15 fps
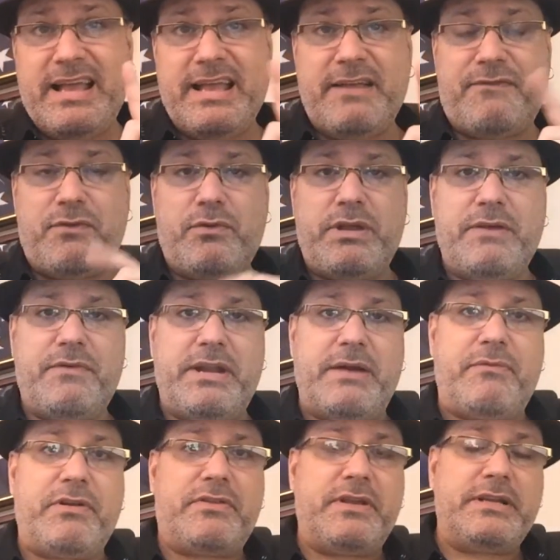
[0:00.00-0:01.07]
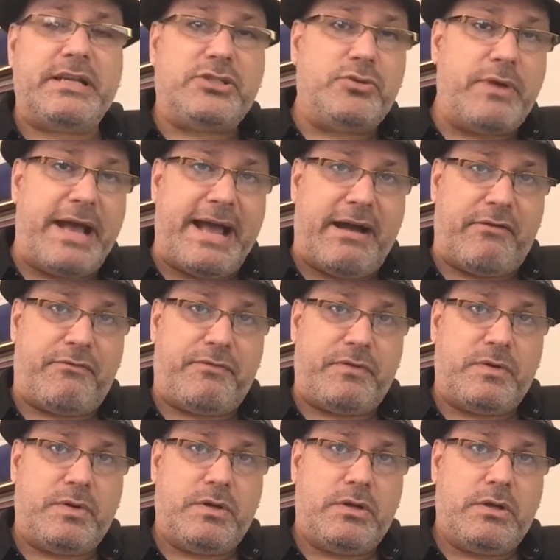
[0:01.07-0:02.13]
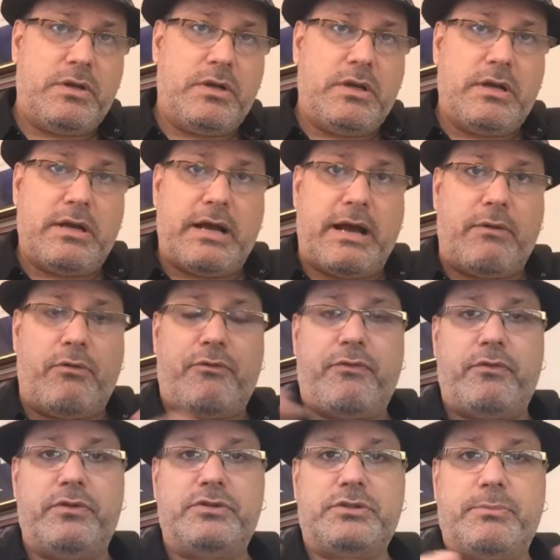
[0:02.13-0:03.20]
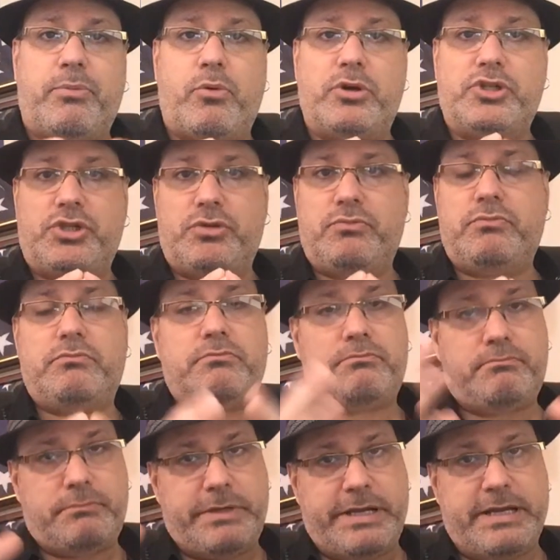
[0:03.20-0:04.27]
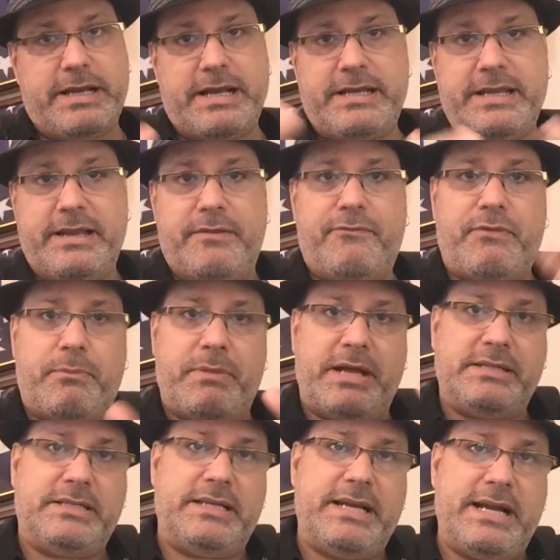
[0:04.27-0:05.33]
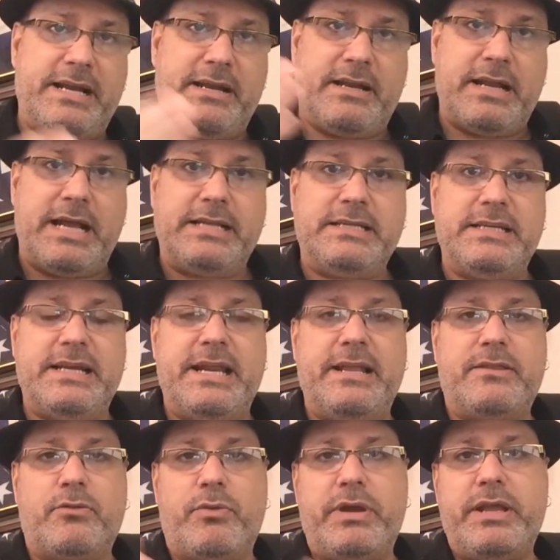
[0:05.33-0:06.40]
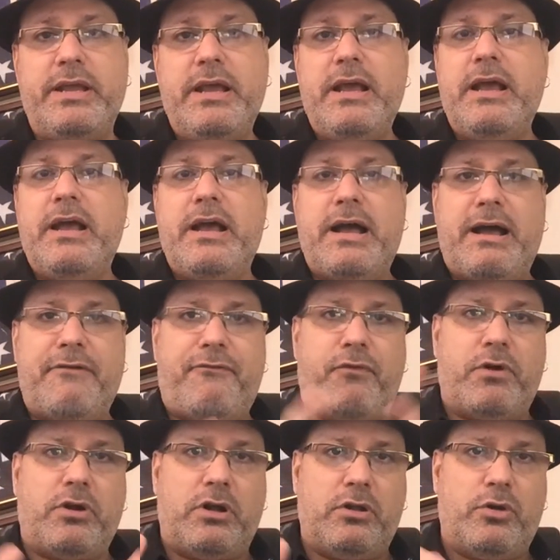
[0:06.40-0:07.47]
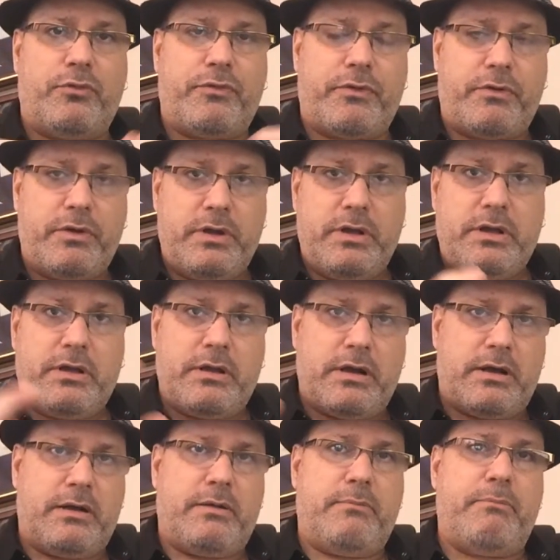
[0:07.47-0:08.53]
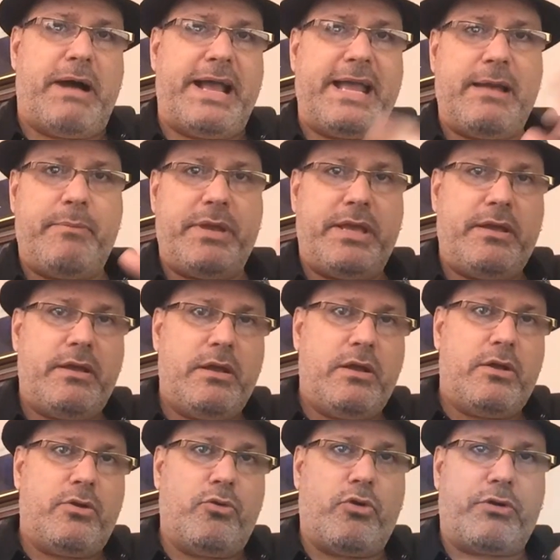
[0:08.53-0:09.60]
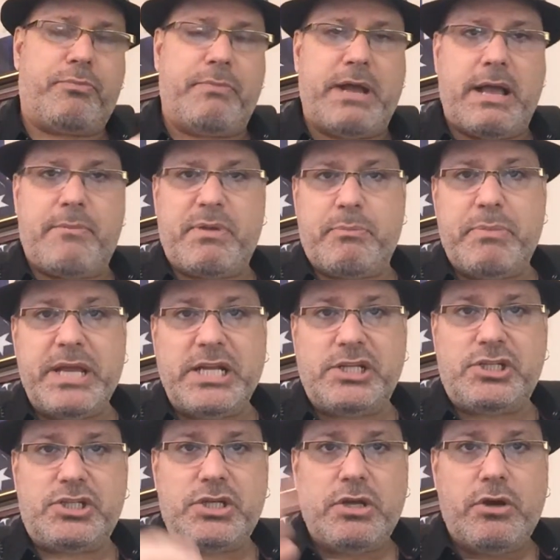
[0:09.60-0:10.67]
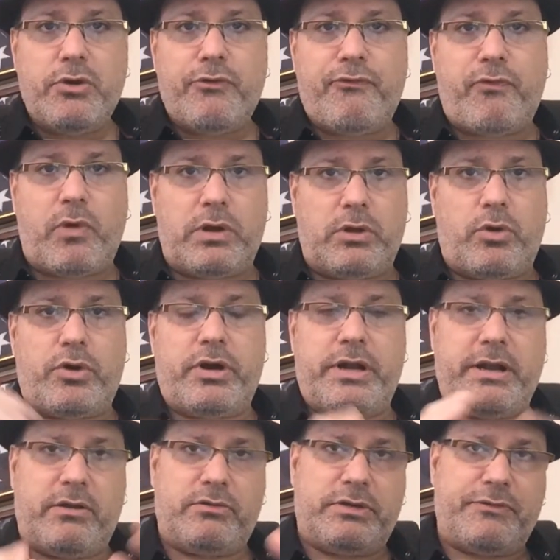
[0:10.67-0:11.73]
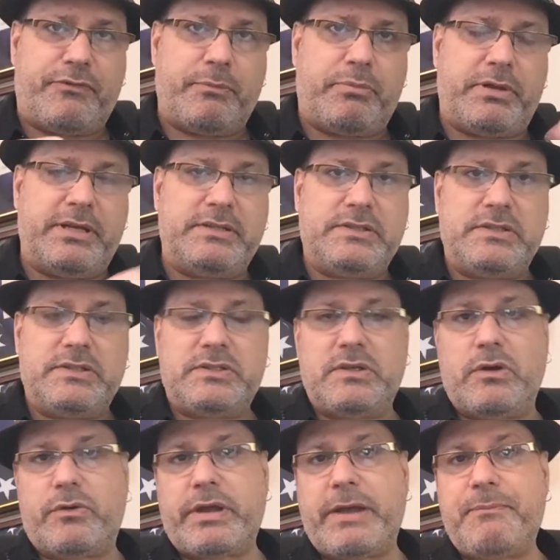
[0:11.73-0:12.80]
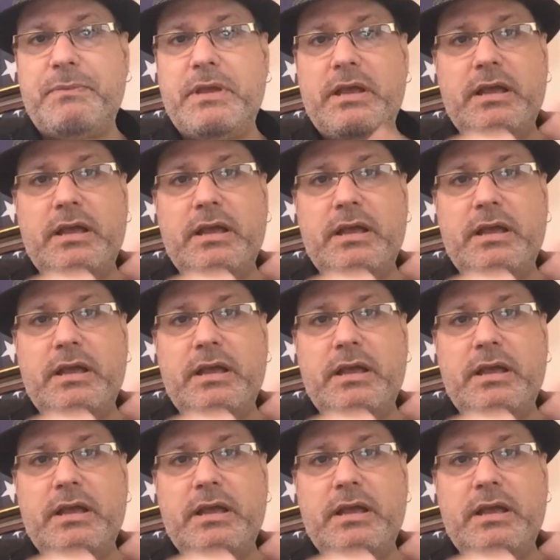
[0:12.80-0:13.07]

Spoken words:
If you give it everything that you have, I will fully support you. And I did. From 1980 to 1983, I fought all over Miami, North Miami Beach, Fort Lauderdale, and different places. Okay?